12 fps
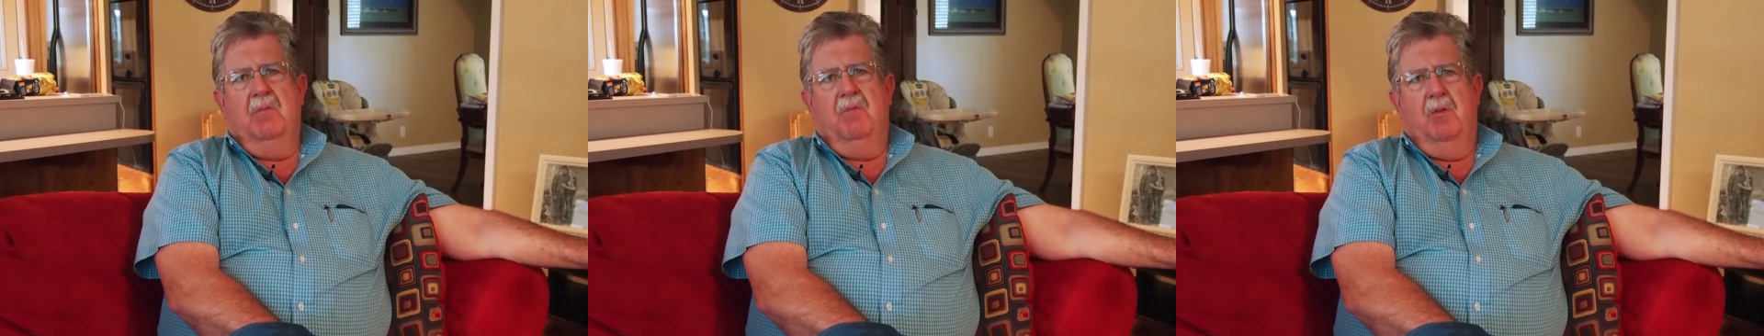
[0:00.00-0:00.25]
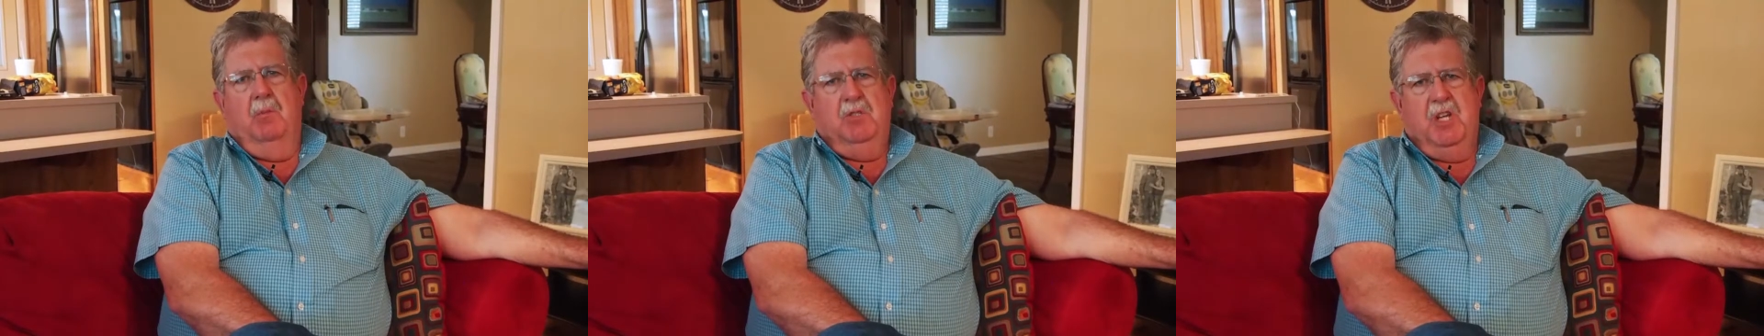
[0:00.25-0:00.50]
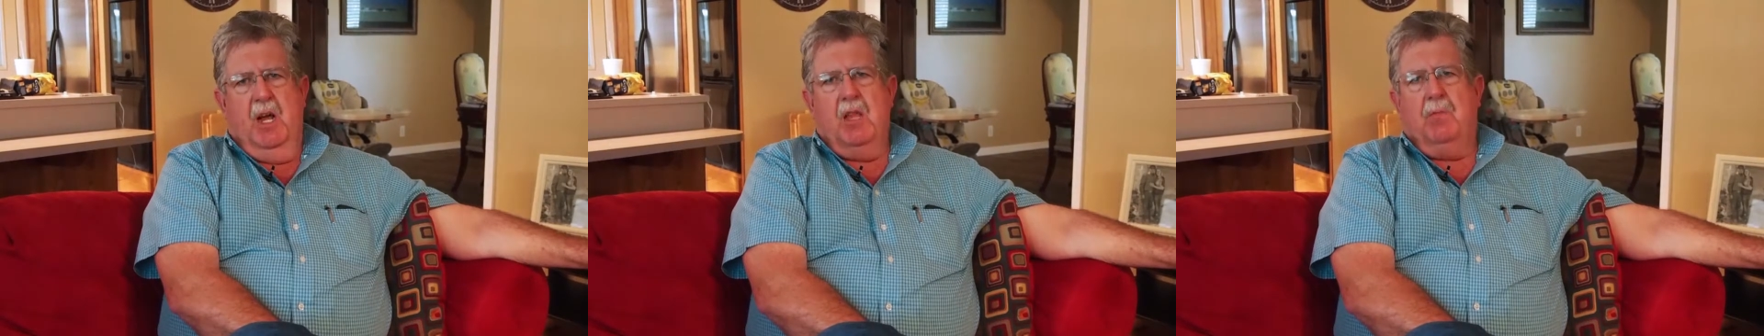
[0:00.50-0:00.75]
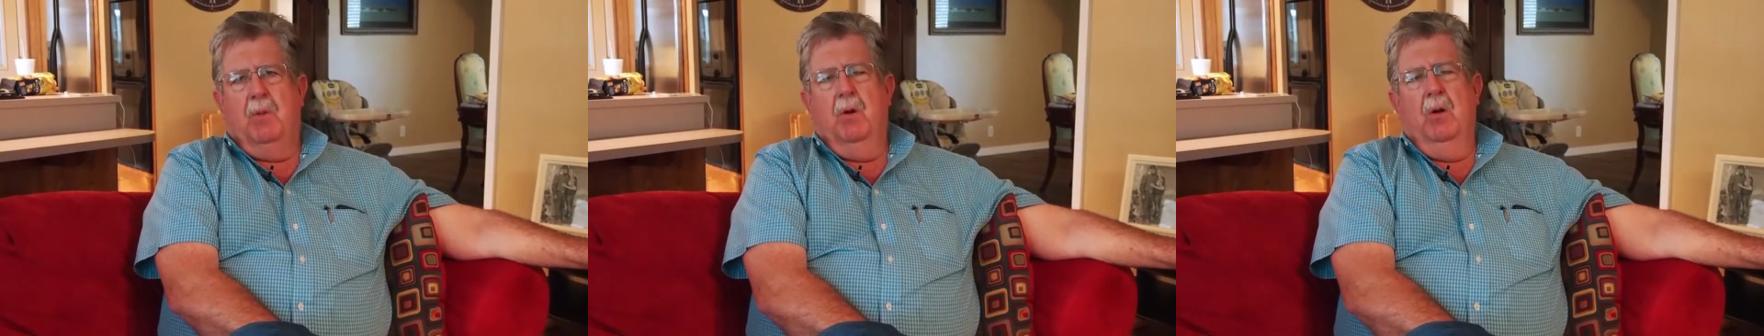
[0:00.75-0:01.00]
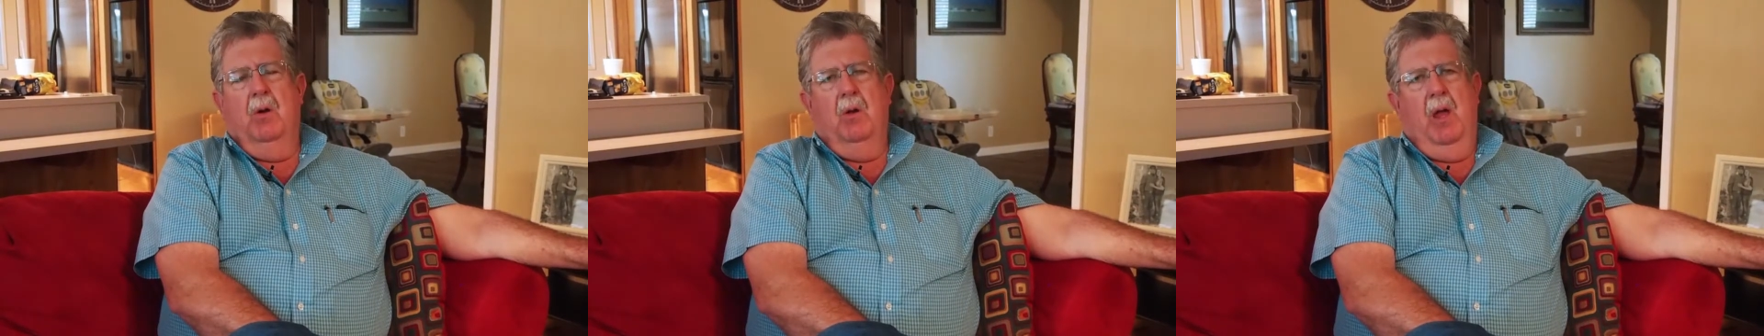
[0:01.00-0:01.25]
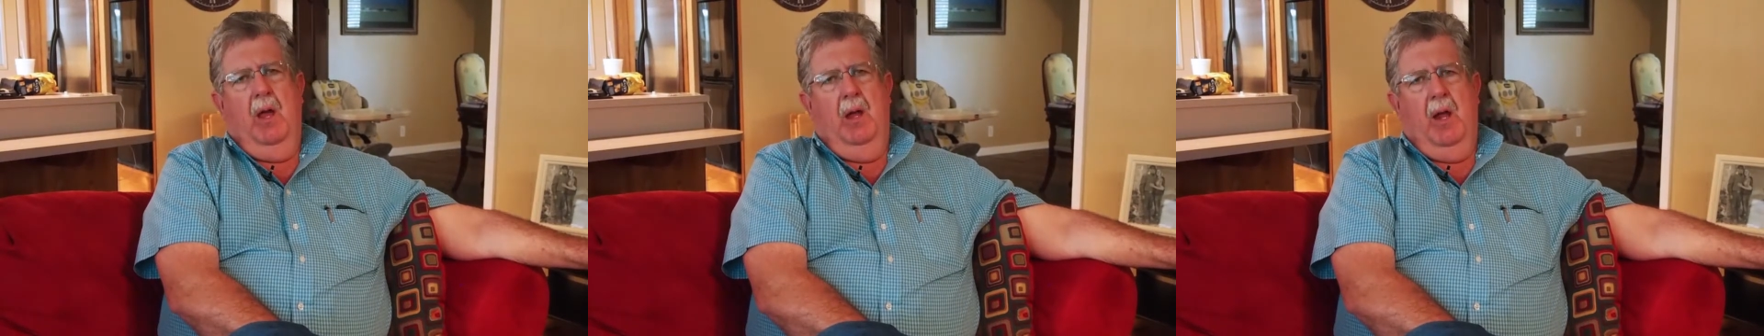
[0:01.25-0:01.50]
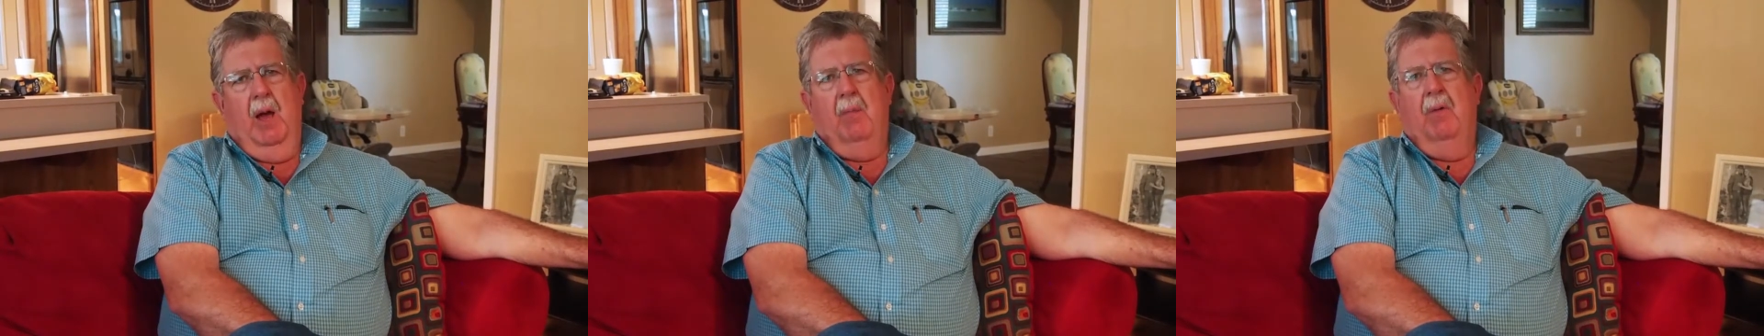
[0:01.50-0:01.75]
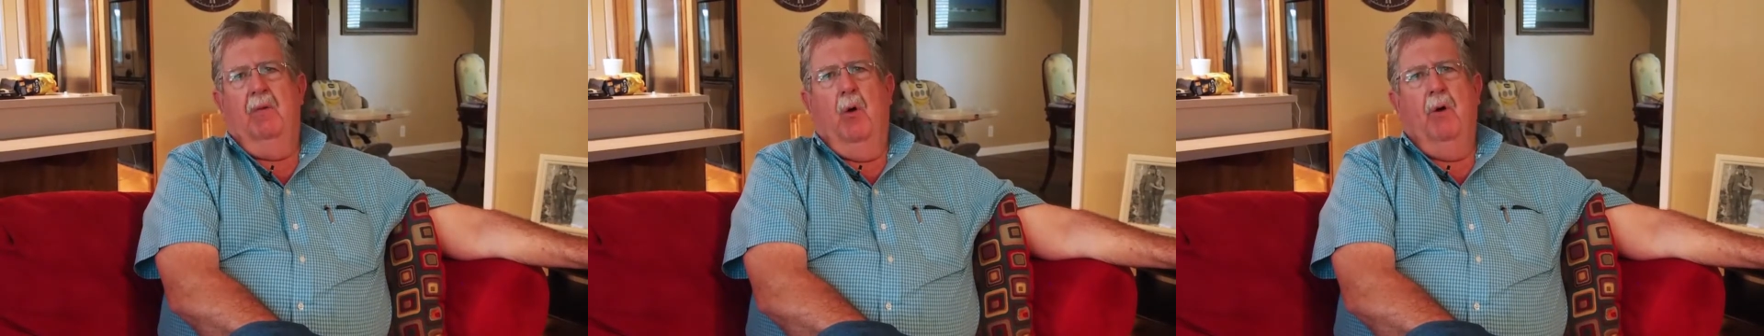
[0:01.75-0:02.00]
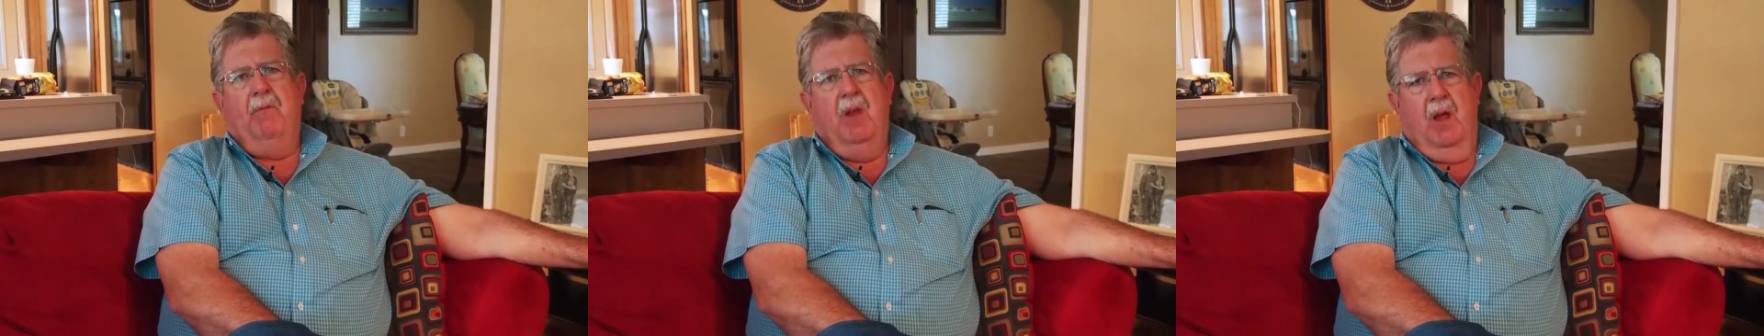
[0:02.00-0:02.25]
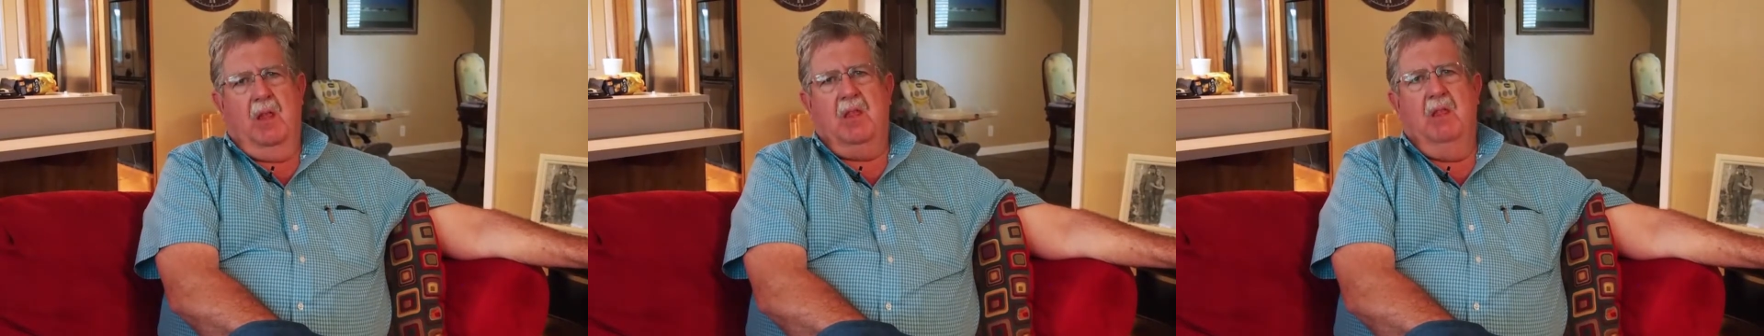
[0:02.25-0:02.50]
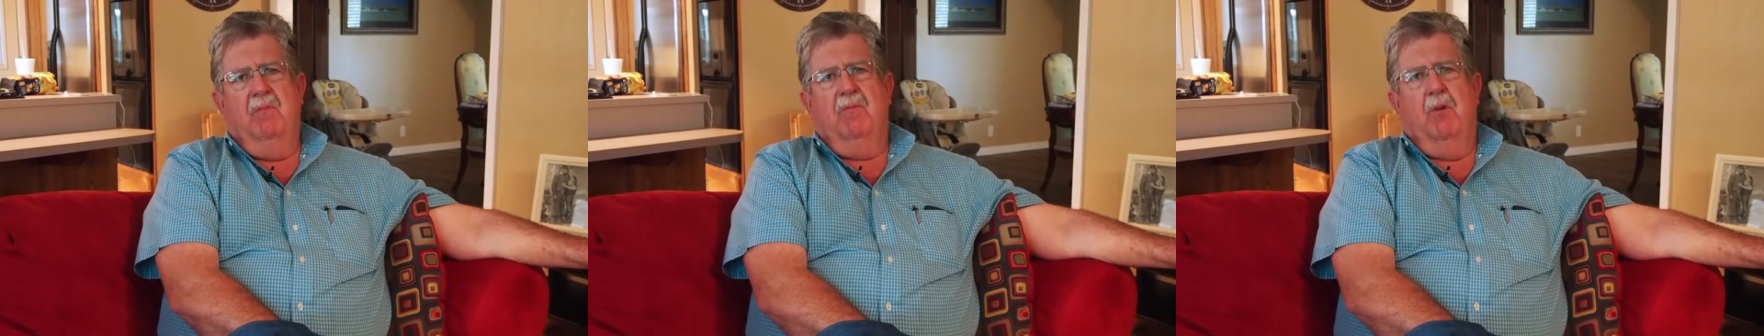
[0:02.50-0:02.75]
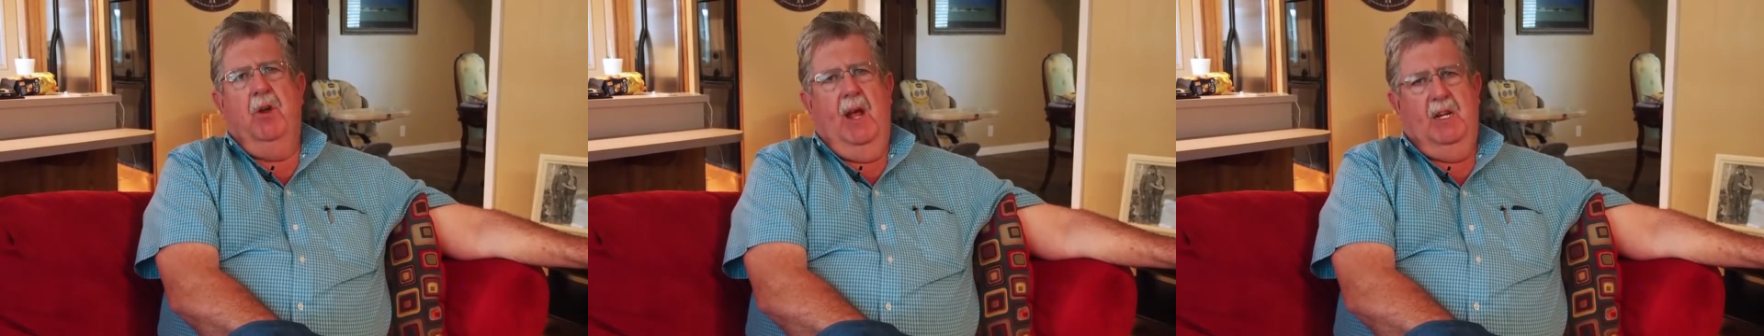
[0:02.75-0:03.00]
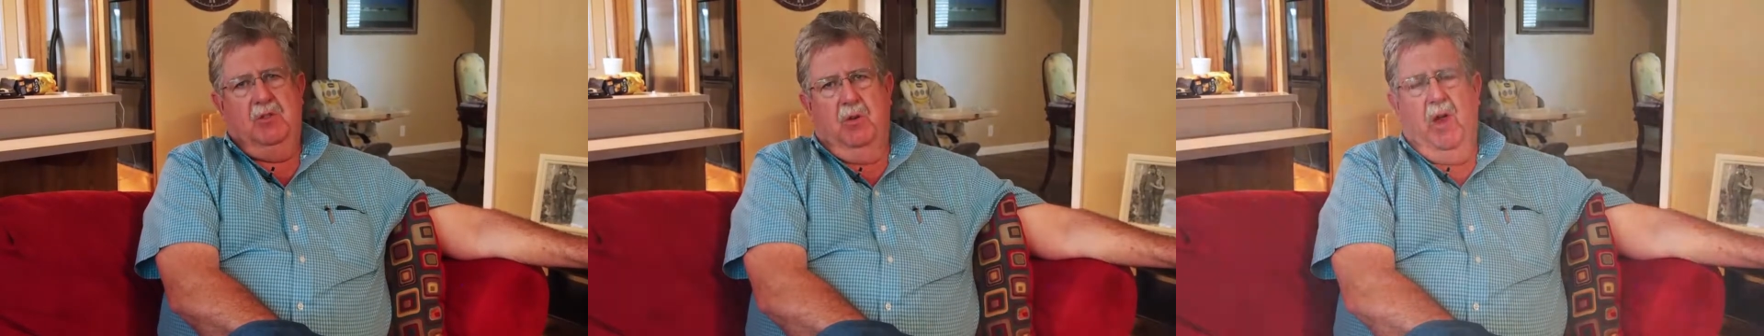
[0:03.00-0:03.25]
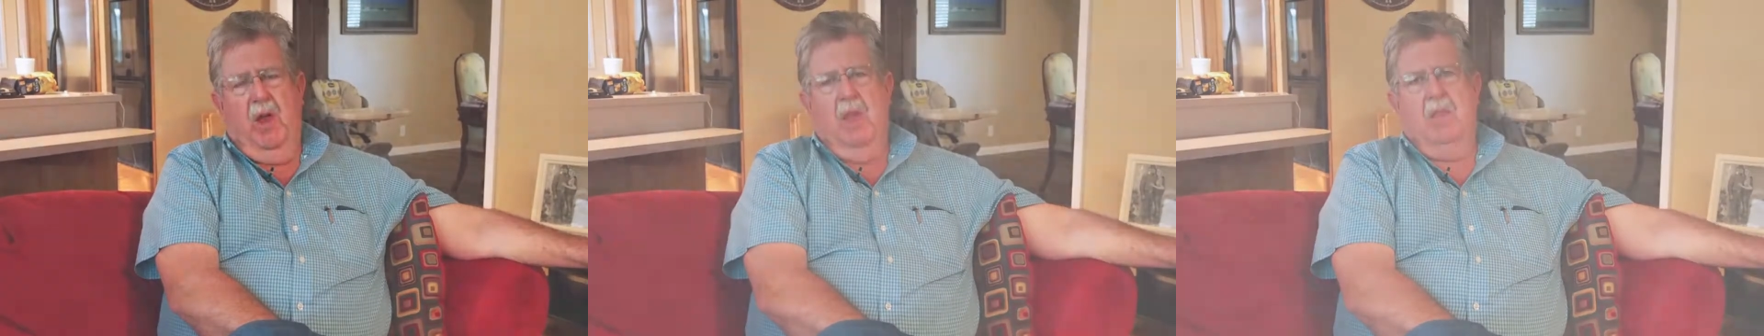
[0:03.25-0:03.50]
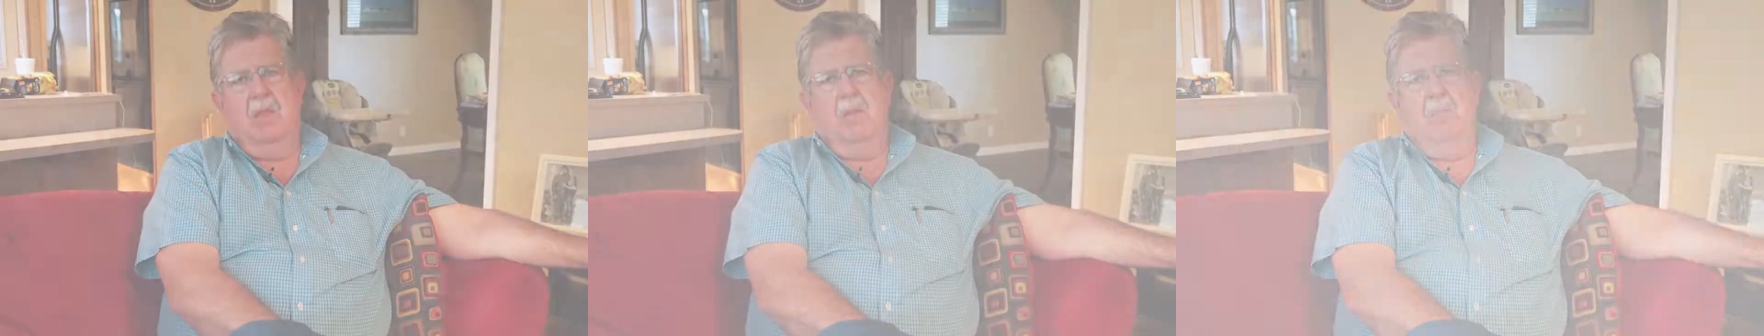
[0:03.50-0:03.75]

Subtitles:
from Jacksboro, and I'm a North Texan for natural gas.